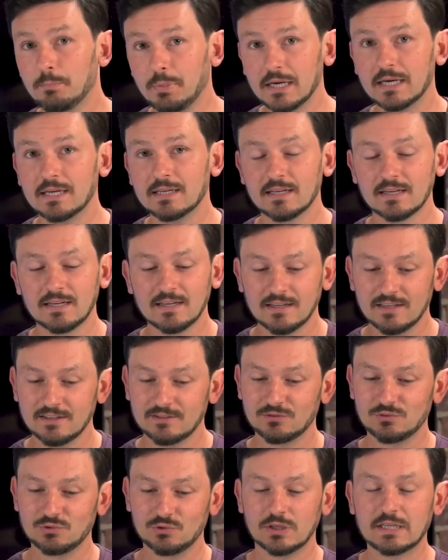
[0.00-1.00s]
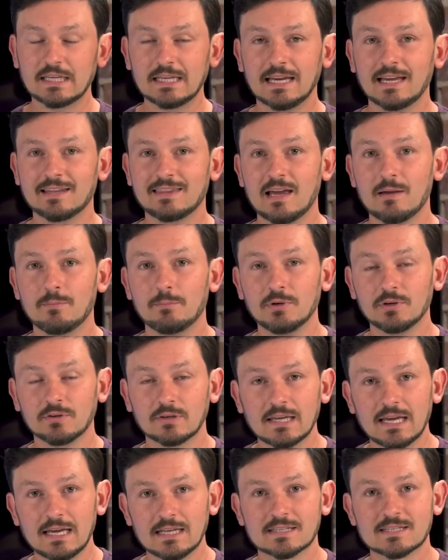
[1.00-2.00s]
But looking at that Bill
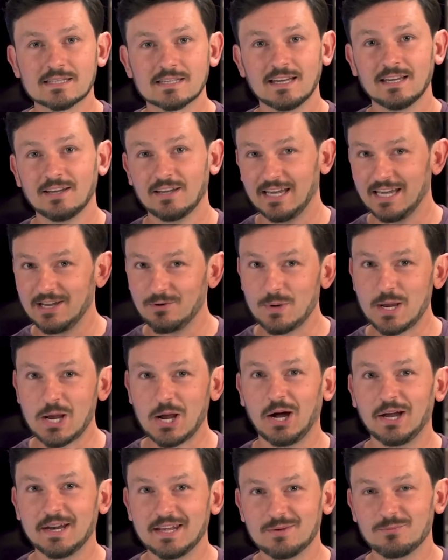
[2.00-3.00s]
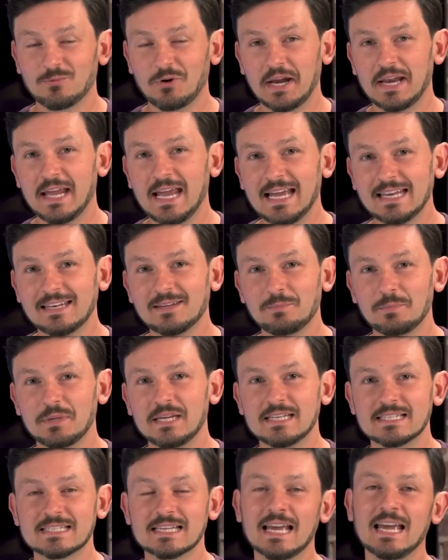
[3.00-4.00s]
Gates, hey, we caught him red-handed
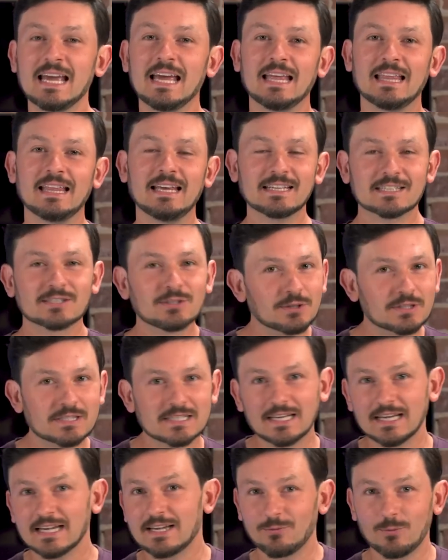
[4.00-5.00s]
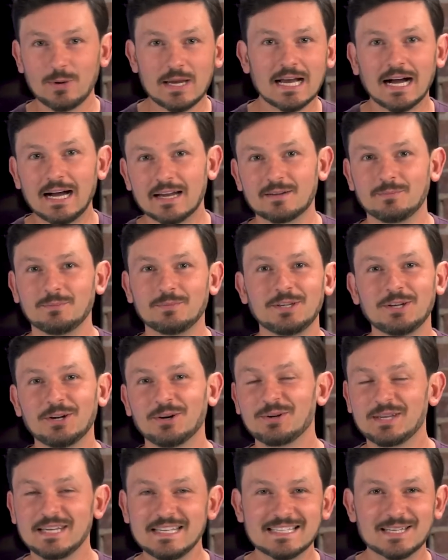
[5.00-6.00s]
piece, this looks like we got him.
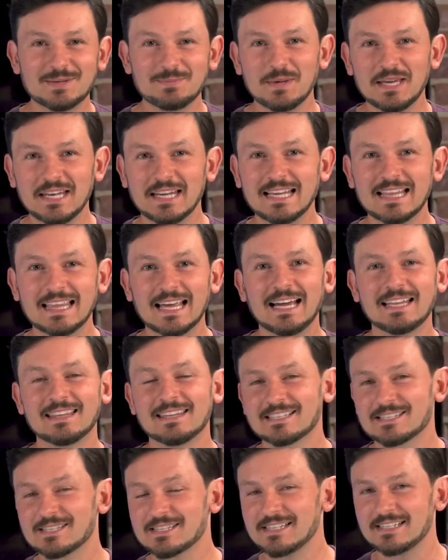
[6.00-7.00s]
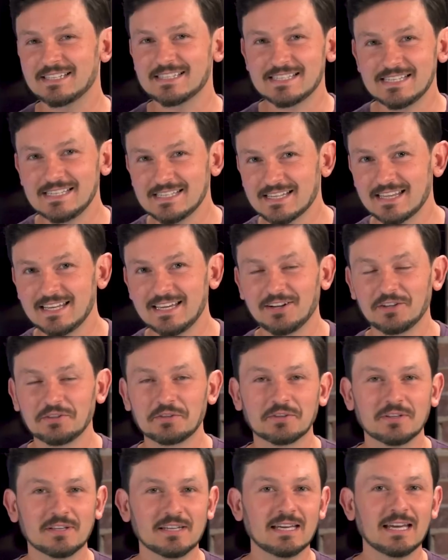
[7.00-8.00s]
He's admitting that this is a disease of the
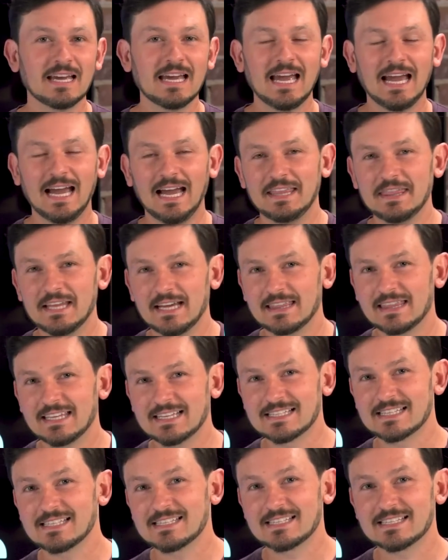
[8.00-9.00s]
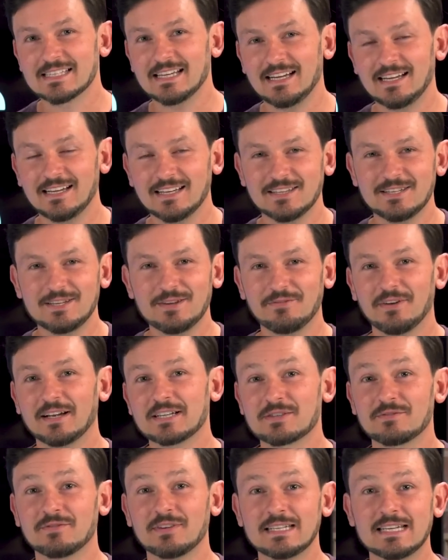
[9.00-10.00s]
elderly and that this is the
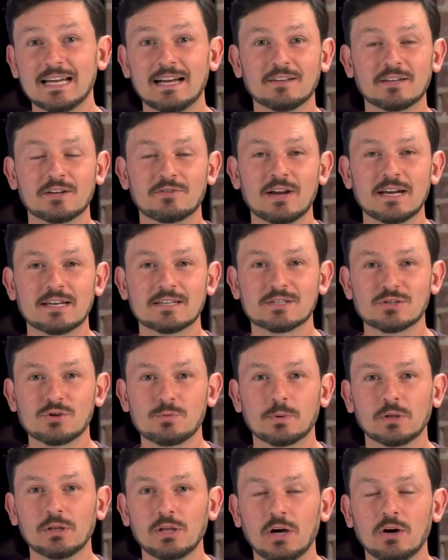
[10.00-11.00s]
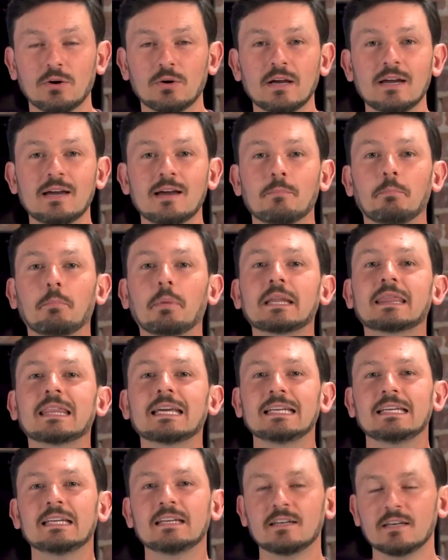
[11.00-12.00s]
infection fatality rate is super low, but
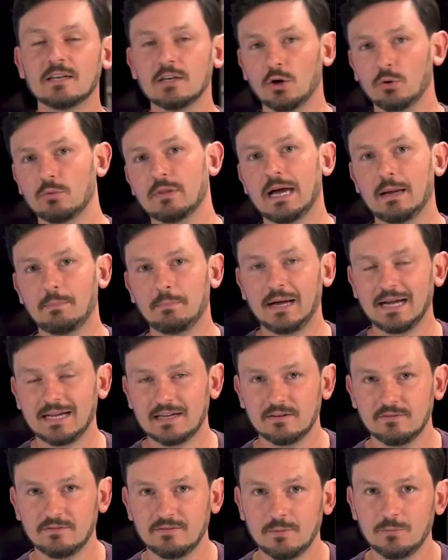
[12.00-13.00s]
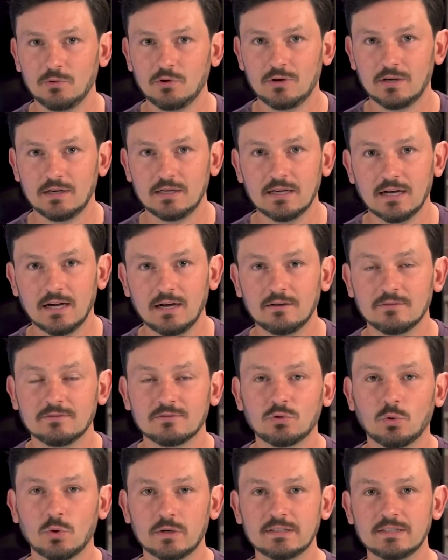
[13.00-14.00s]
they didn't know that back in February
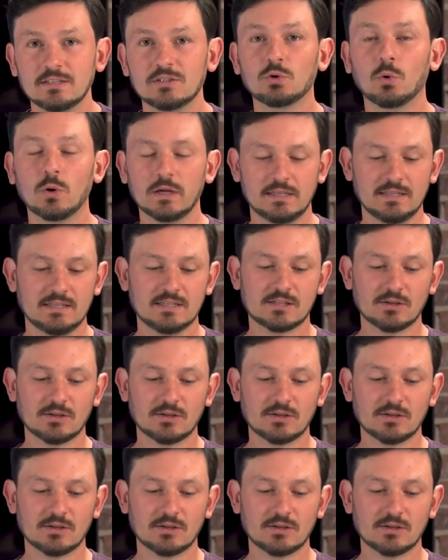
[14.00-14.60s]
of 2020.